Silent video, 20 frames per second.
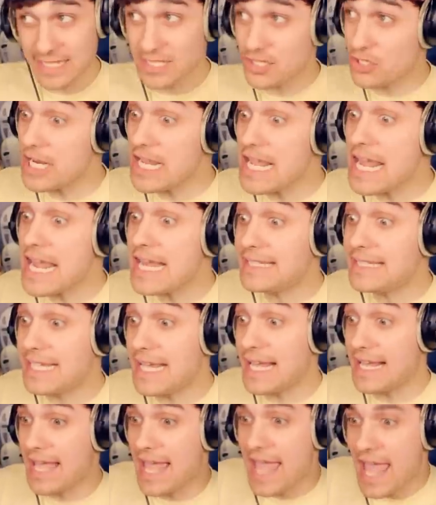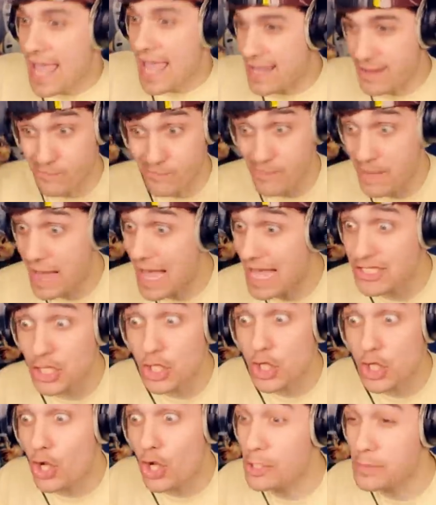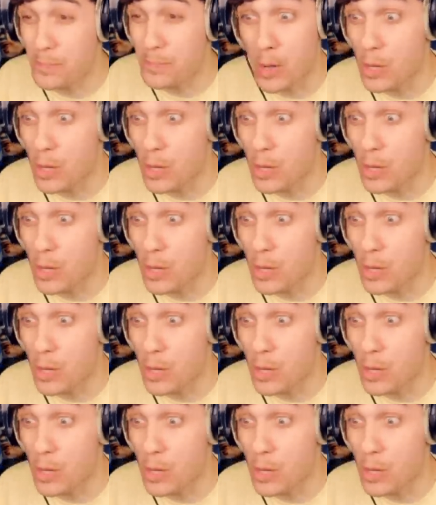is creating a magical